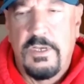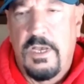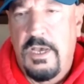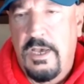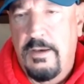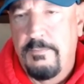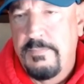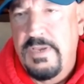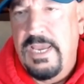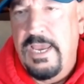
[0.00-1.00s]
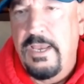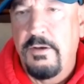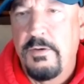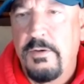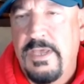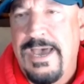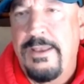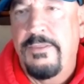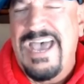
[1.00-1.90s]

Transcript: Um, and that